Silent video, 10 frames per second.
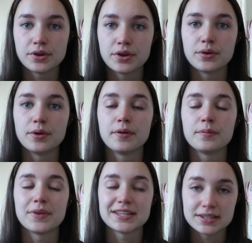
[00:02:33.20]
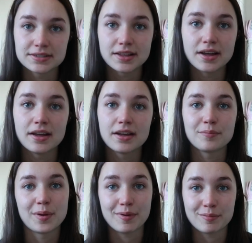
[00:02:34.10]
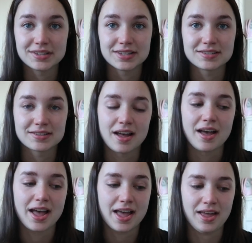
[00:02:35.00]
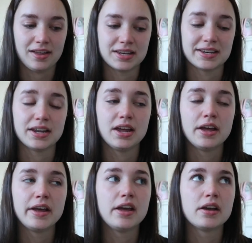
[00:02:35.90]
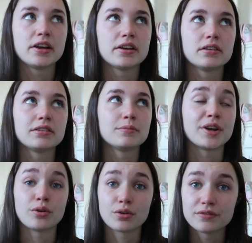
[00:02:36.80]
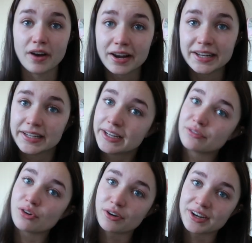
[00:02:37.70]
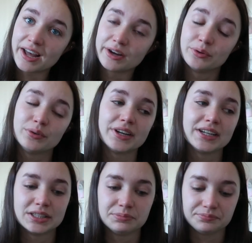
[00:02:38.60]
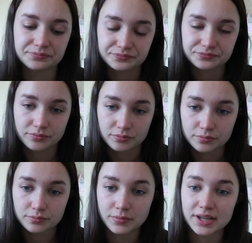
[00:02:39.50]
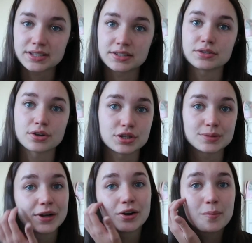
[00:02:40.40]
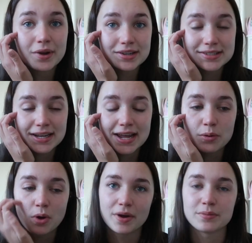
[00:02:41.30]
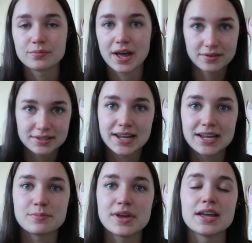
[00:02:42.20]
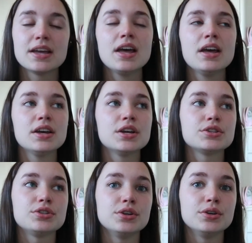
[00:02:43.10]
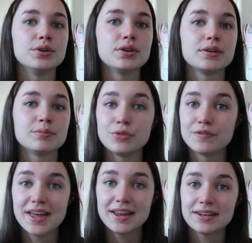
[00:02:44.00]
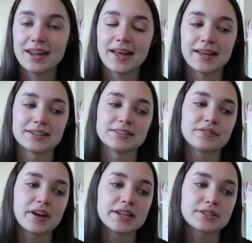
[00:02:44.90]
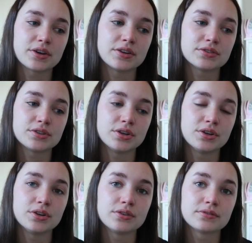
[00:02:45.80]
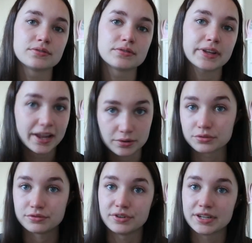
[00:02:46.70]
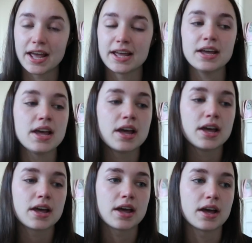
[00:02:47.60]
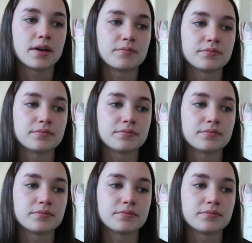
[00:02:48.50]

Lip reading: so my sister, my baby sister, and my dog Farley have gone now. My sister's going to my grandparents today while my parents take me to move in, and Farley's going to the kennels for a day. That